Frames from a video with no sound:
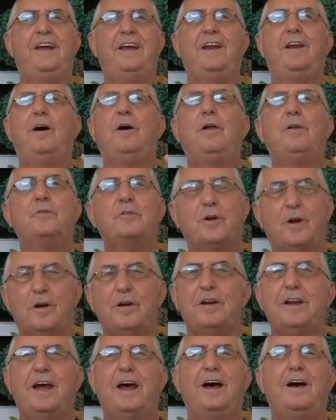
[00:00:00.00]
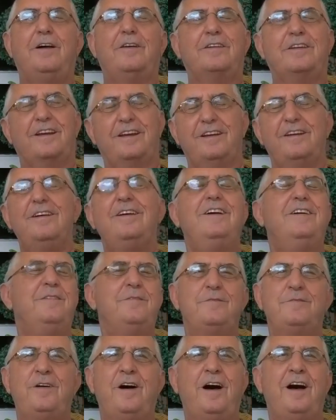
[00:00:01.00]
it all turned out
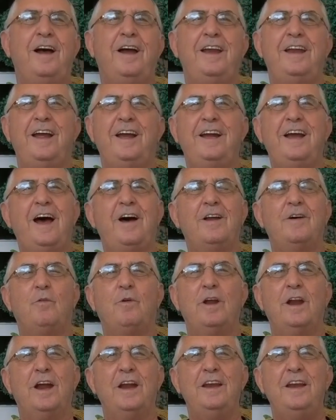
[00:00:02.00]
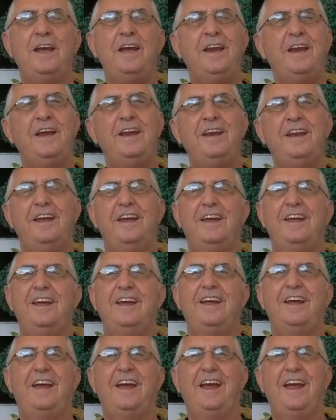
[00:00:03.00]
fine. I got what I needed,
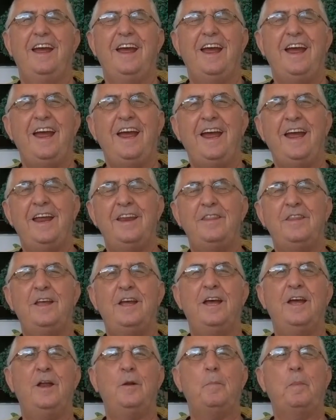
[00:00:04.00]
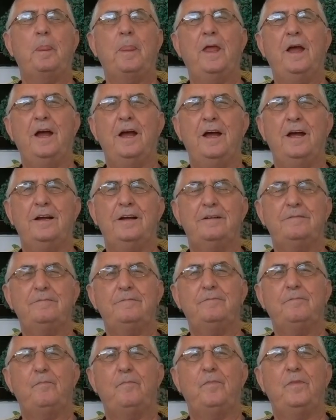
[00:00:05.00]
and then uh,
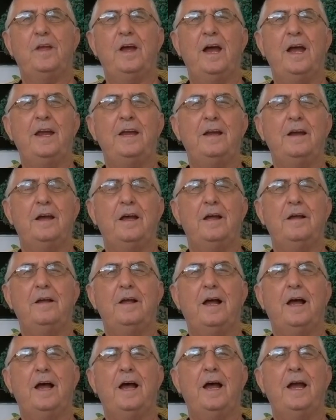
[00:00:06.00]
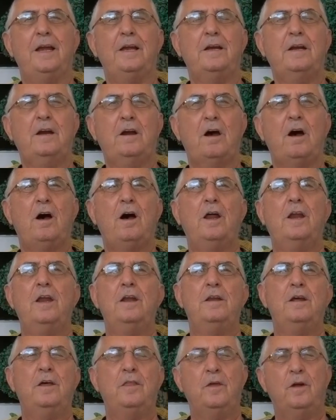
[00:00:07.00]
I I caught
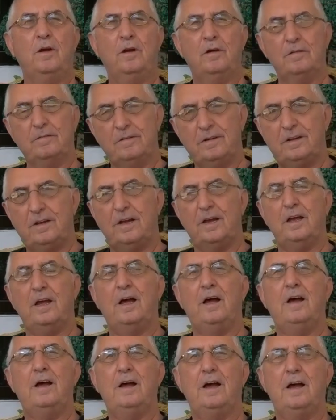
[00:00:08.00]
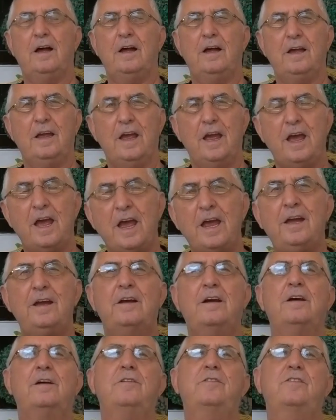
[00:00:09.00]
another uh,
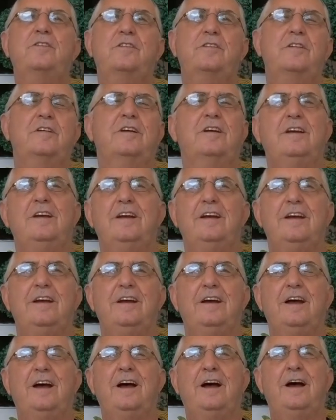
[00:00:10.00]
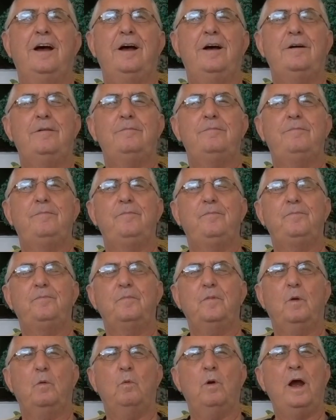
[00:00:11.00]
Angkas uh, um,
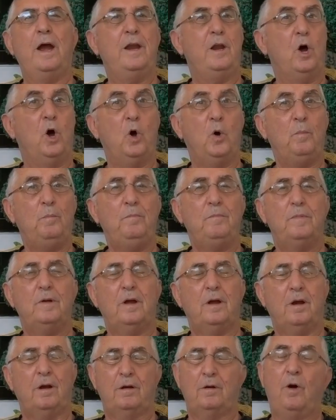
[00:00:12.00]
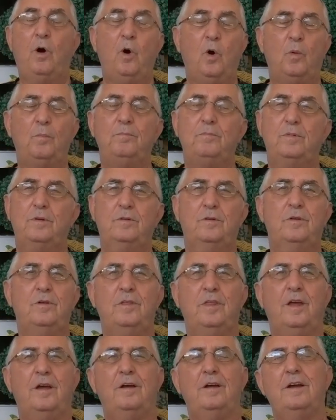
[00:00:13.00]
ride home or home to
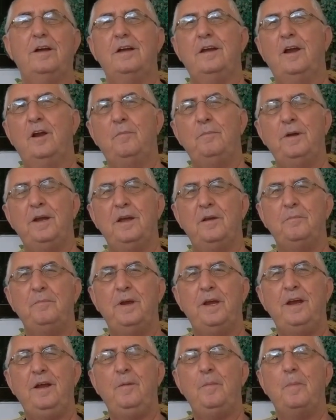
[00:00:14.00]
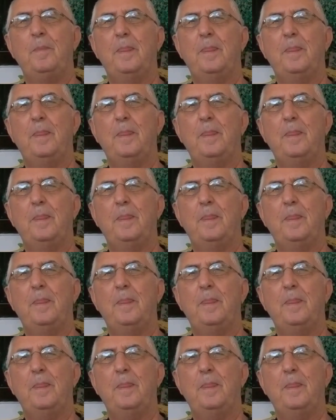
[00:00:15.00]
the Airbnb